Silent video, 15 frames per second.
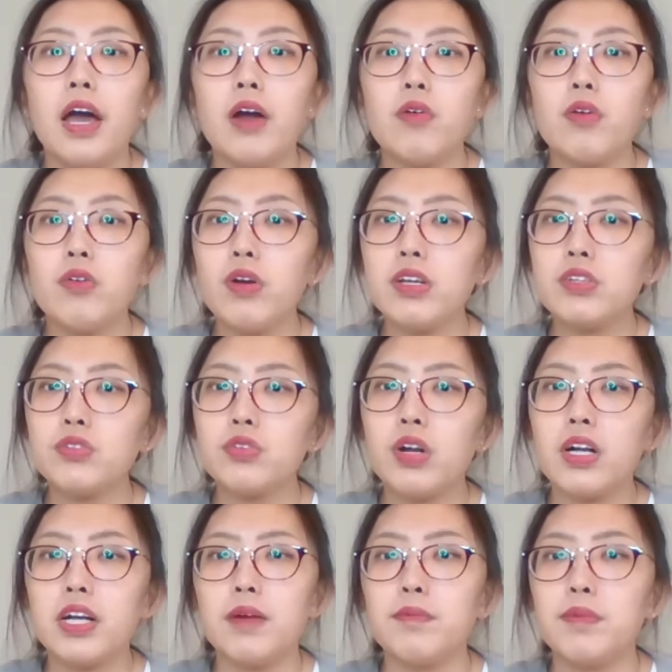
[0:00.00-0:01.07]
Every
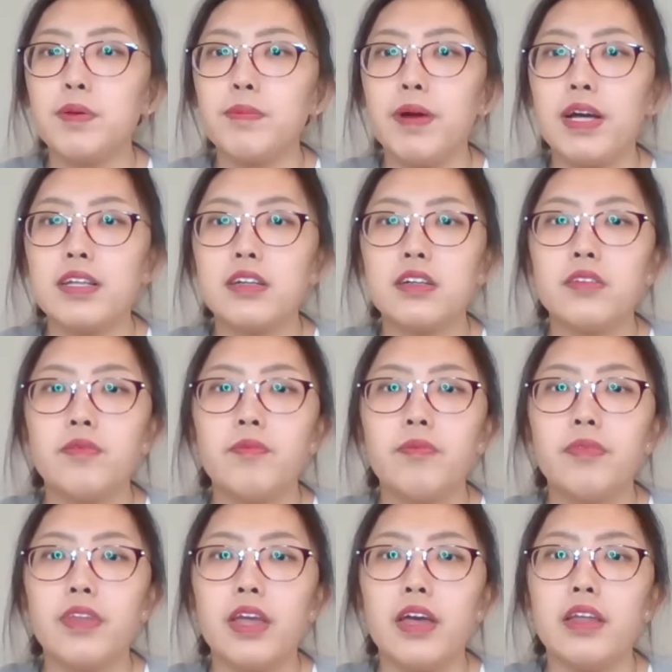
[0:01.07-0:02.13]
restaurant can be better,
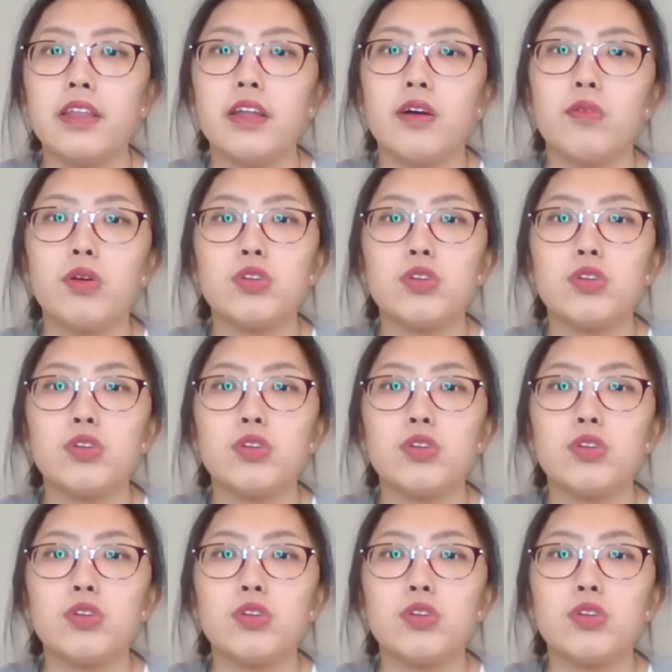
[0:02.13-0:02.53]
and